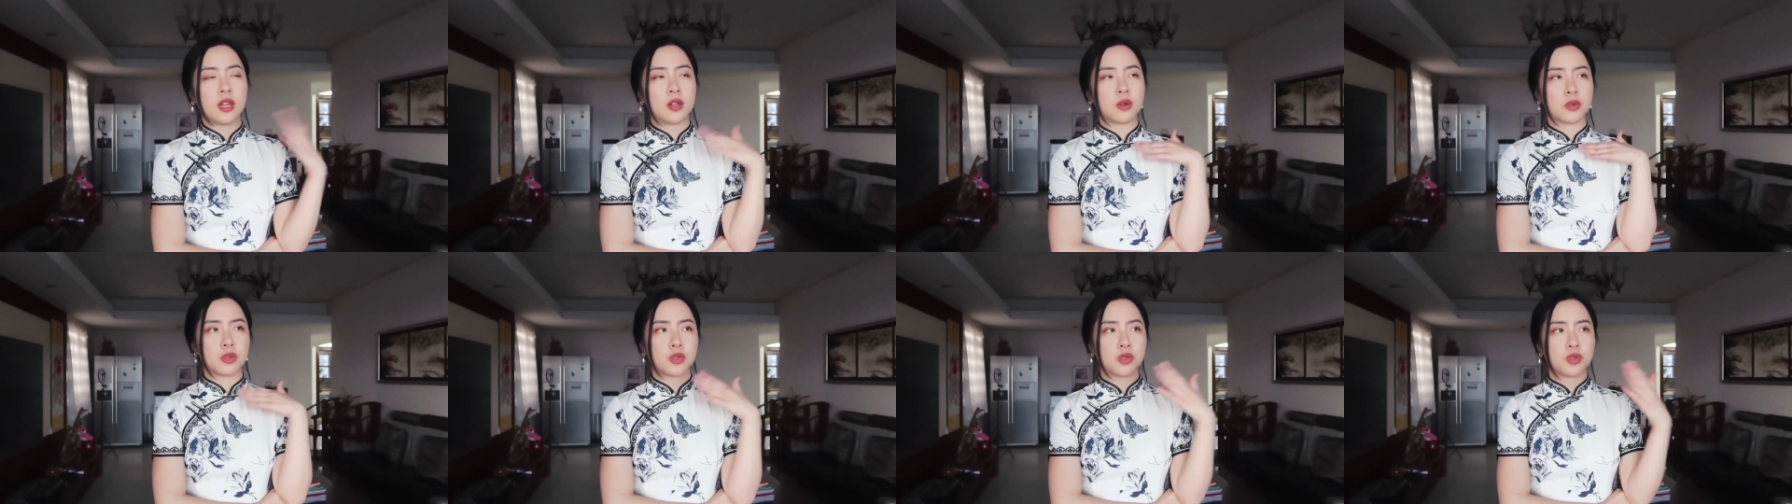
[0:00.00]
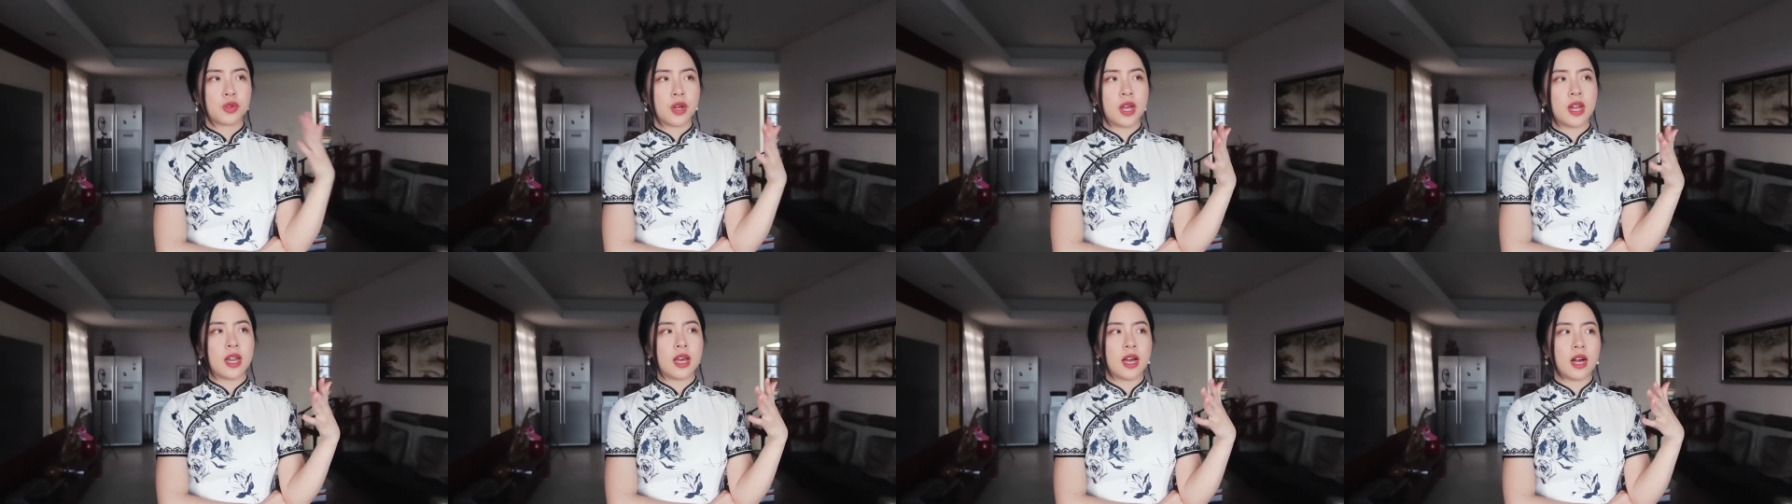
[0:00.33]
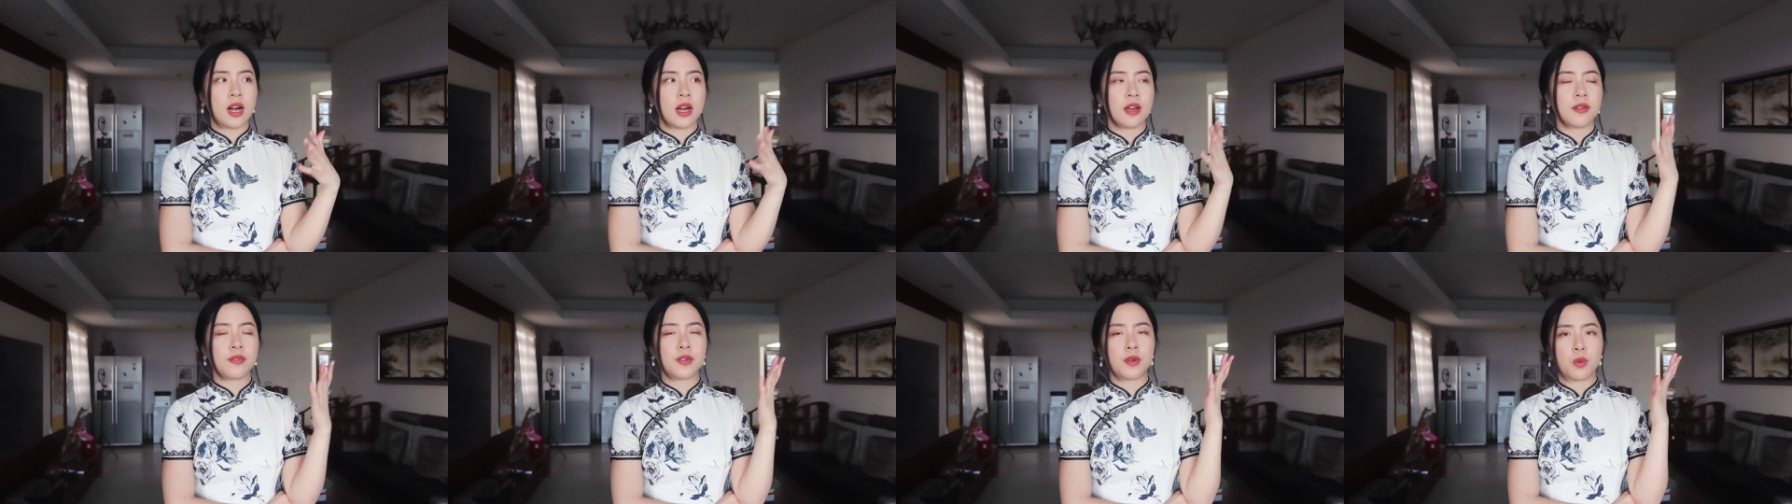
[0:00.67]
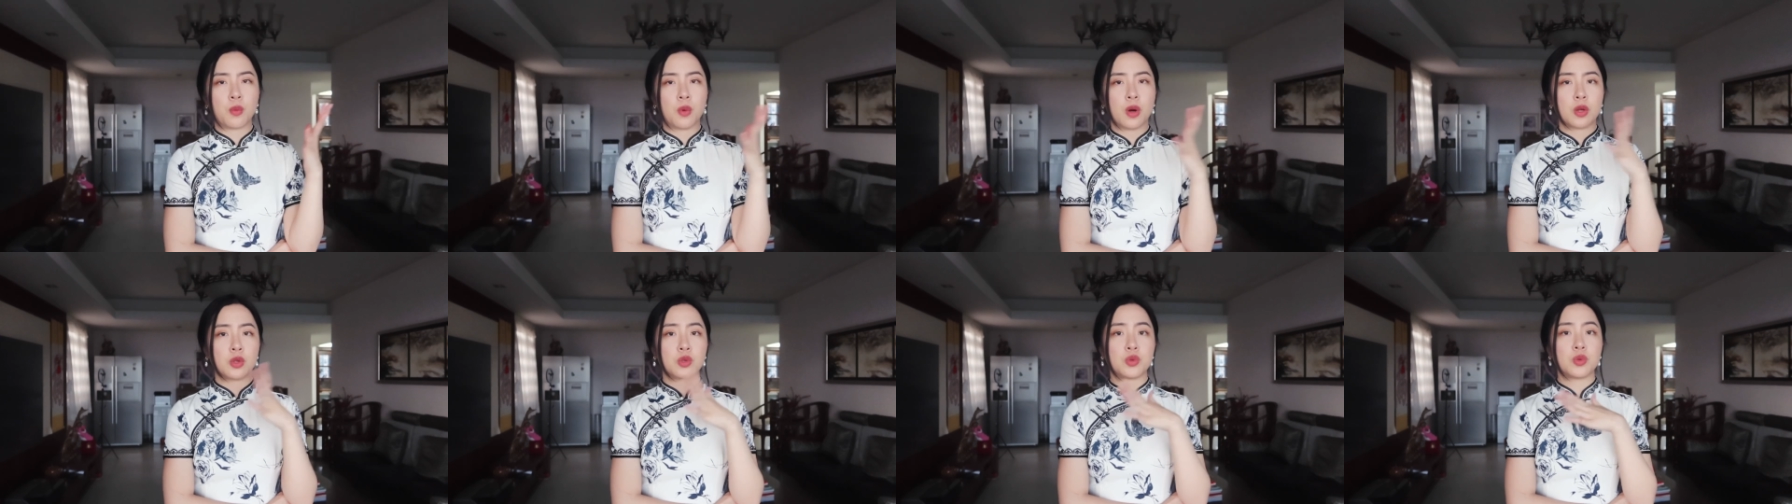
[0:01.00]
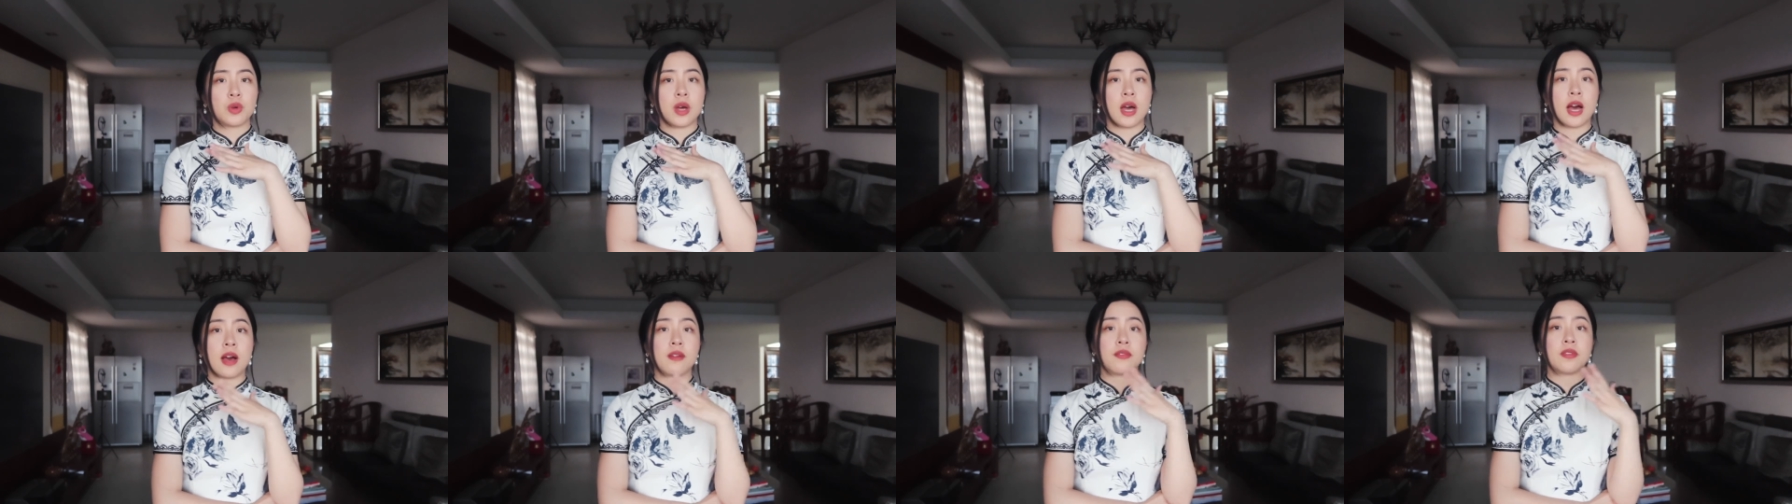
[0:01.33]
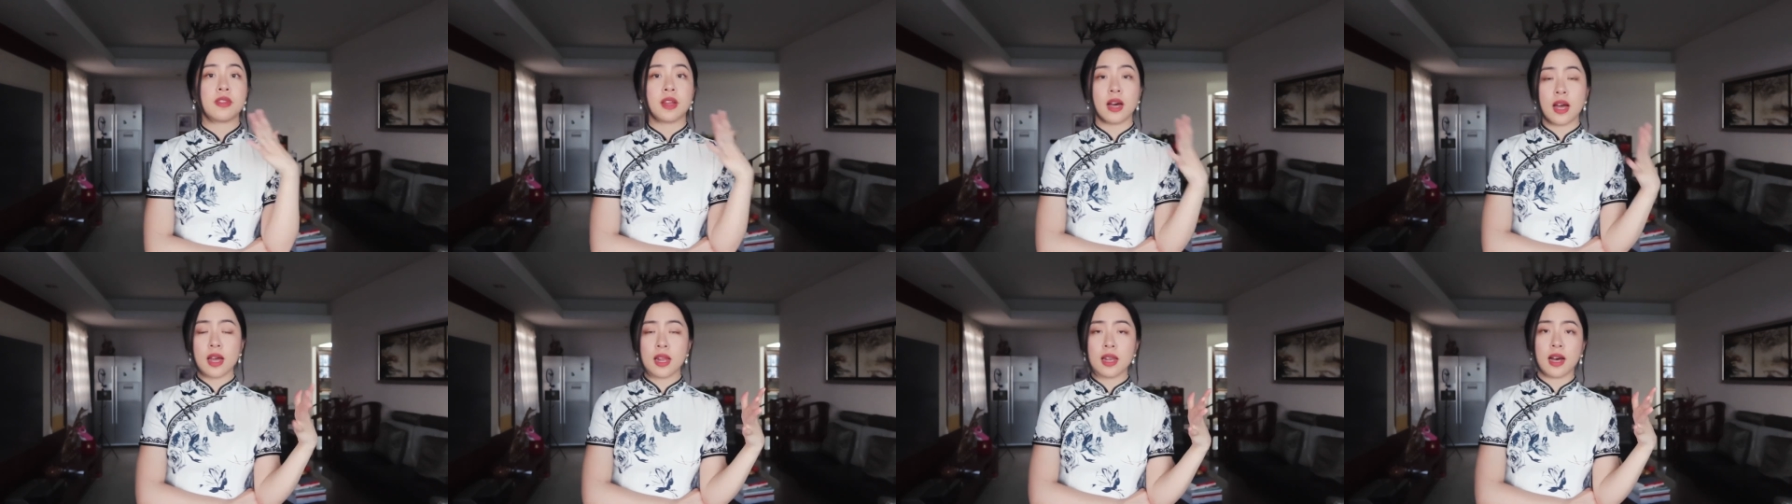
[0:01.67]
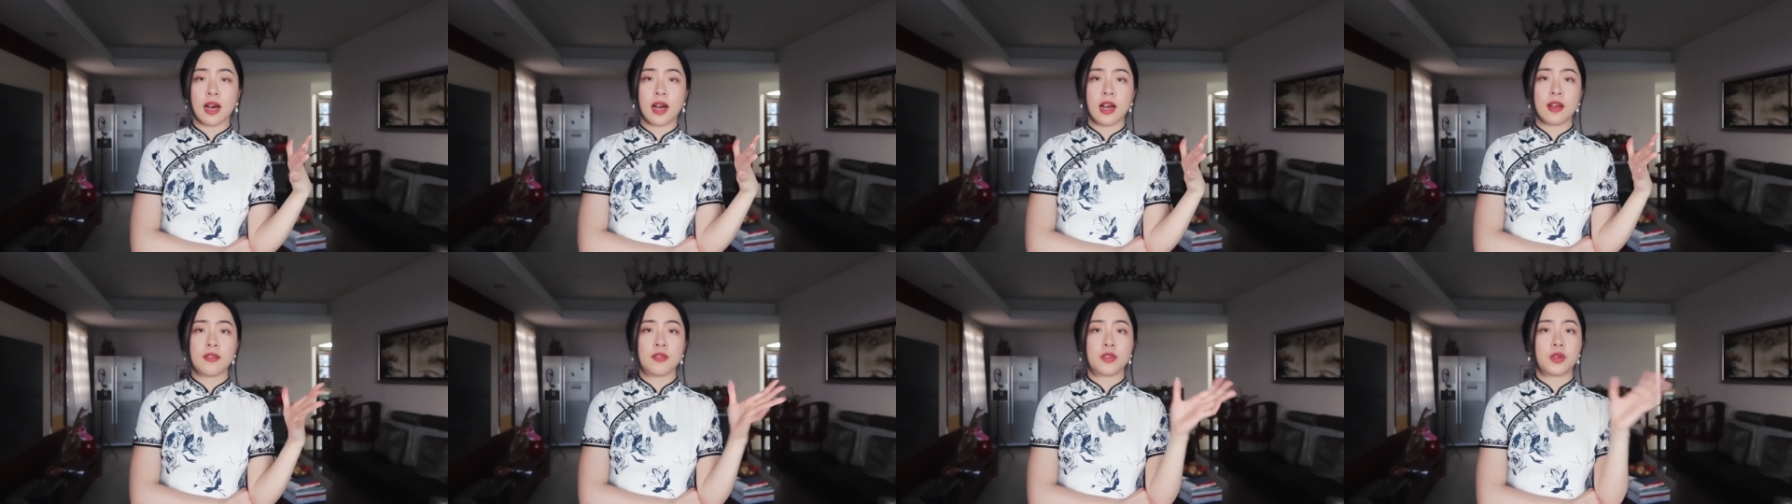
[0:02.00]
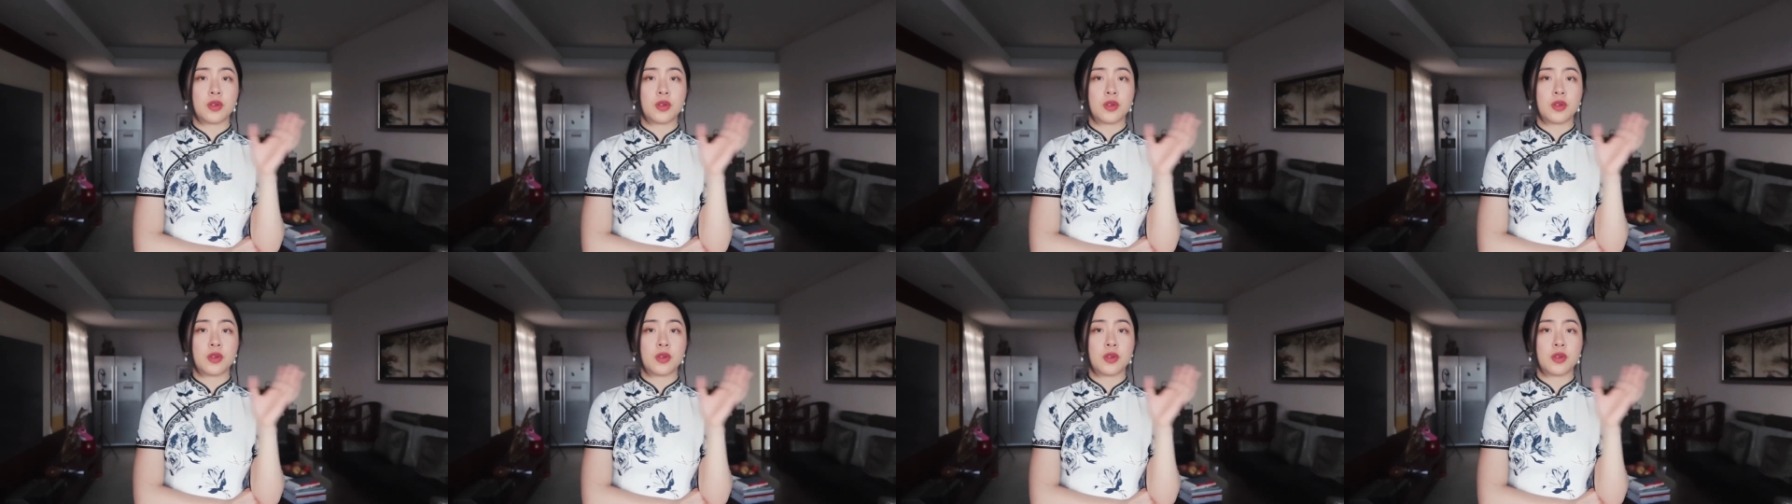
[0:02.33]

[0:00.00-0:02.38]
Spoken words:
in Australia, if you want to have nightlife,